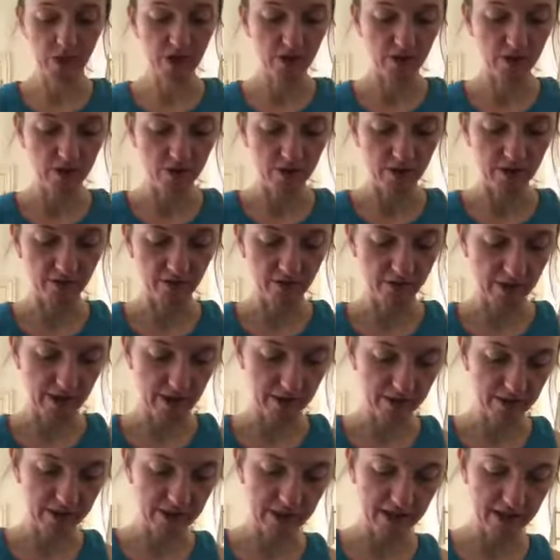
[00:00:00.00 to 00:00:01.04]
Could not live
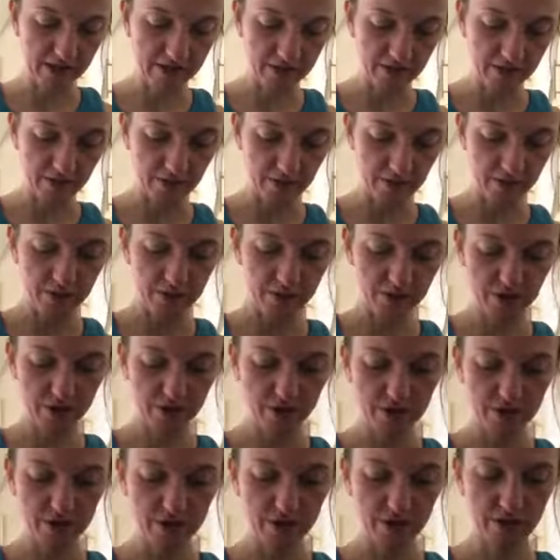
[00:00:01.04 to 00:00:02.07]
without these, so it's
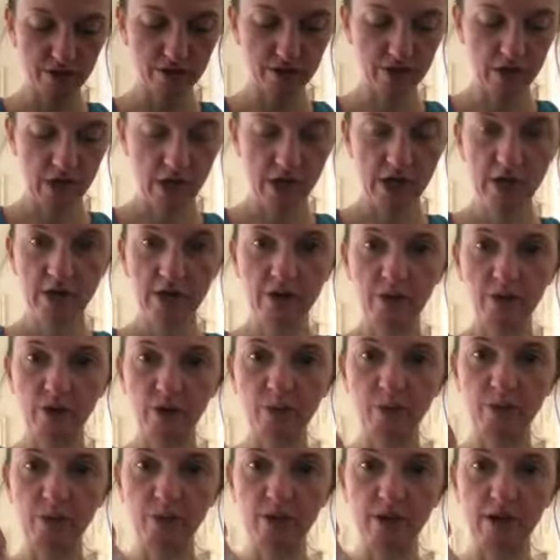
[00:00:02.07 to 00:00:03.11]
just gonna
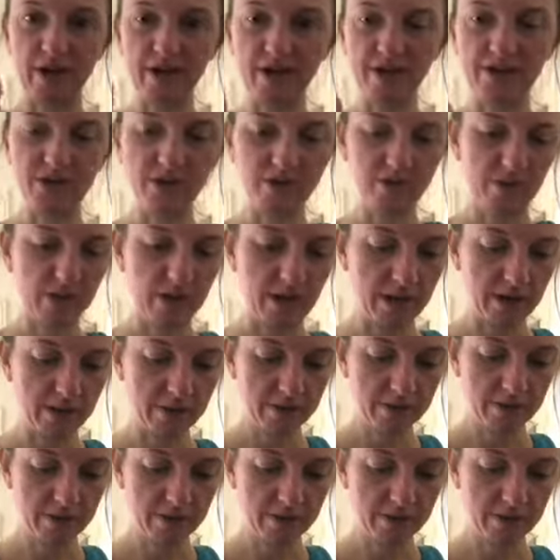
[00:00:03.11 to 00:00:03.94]
pour it into a